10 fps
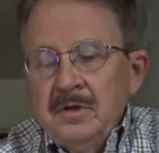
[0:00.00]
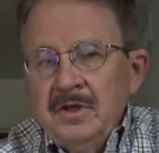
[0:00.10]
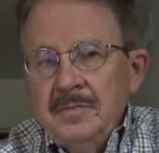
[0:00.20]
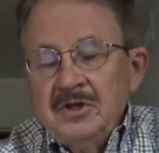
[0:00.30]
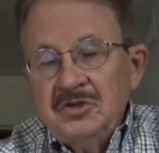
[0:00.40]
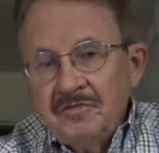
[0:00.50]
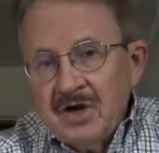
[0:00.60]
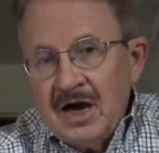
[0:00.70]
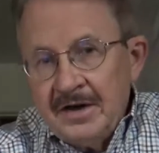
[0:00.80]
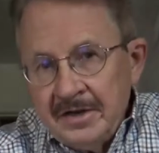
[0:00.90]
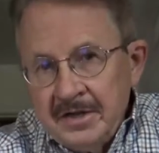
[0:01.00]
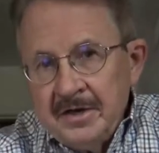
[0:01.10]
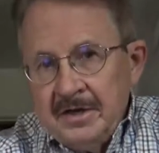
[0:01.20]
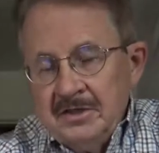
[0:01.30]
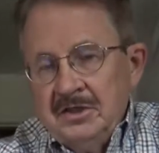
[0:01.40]
The image of God in
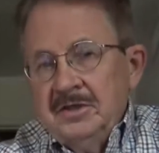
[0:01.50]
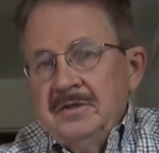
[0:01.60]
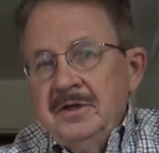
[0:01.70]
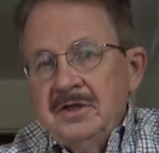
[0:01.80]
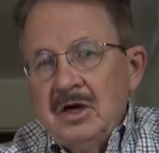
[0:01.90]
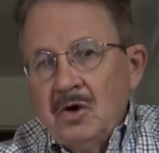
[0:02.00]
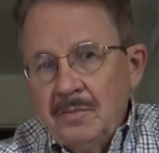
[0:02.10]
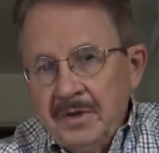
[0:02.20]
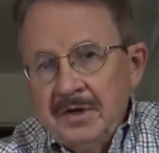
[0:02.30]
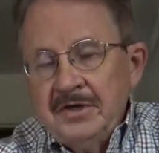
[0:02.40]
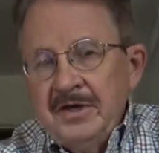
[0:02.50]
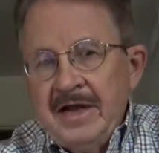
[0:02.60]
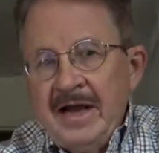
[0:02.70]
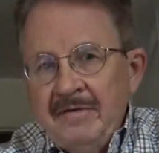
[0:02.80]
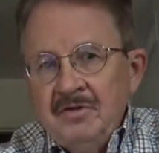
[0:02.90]
us is our ability to
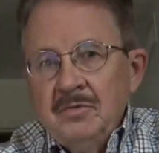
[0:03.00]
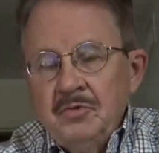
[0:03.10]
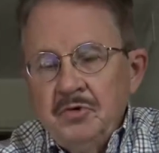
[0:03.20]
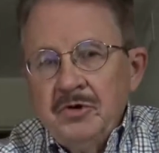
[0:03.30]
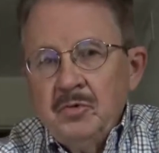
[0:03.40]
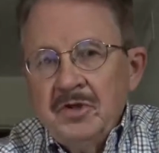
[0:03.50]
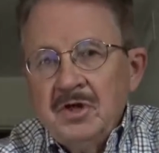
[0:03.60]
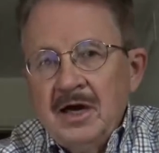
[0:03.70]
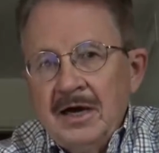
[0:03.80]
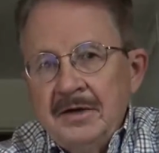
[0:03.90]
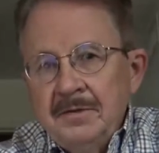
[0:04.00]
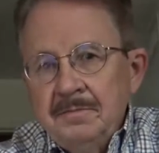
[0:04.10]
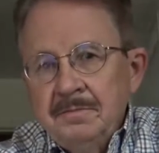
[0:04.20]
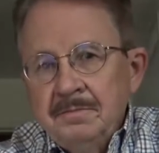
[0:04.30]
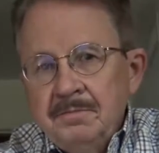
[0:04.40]
have communion with God.
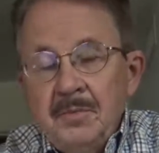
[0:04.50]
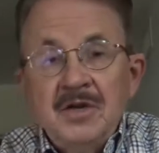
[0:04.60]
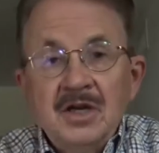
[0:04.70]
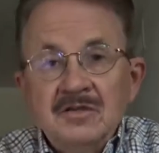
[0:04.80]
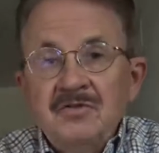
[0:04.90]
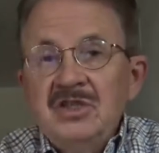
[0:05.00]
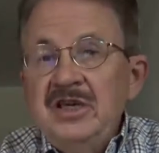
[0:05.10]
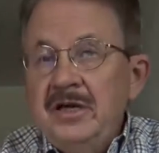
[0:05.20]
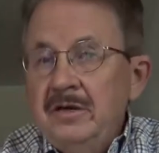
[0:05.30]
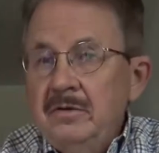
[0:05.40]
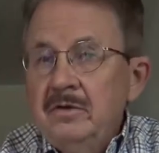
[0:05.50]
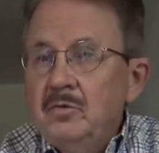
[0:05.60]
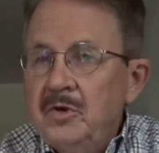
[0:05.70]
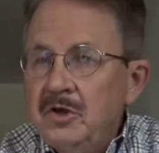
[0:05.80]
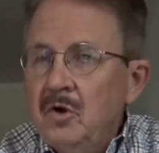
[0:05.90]
But because of sin,
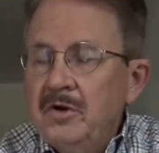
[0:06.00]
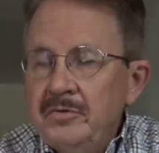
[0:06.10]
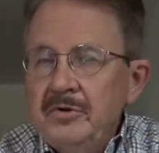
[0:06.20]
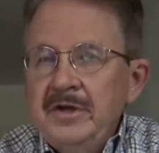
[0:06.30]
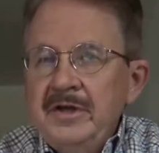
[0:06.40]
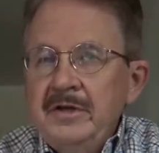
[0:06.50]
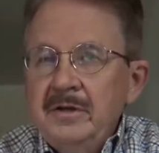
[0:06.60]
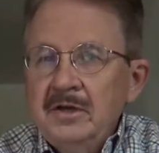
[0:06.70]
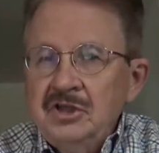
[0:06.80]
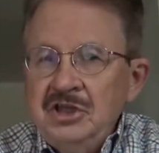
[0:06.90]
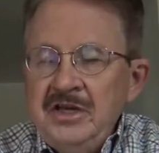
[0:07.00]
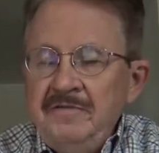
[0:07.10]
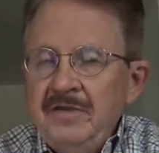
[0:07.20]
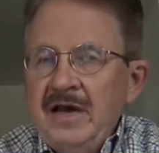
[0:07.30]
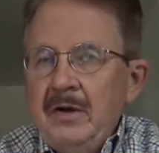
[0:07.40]
we can only really
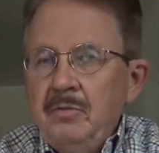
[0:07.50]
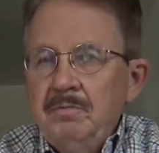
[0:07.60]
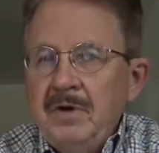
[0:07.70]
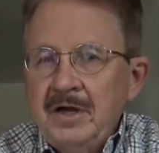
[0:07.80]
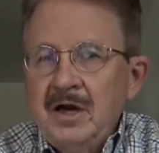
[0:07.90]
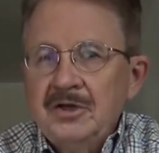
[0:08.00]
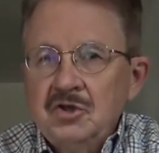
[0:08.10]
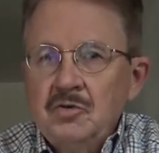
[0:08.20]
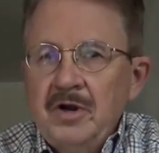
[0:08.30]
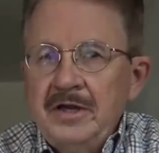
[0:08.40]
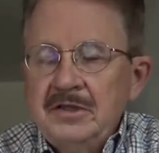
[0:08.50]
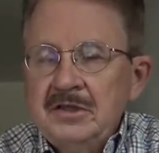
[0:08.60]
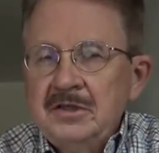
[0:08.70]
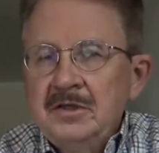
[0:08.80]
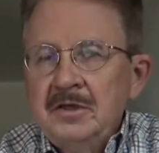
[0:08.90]
achieve that by God's grace.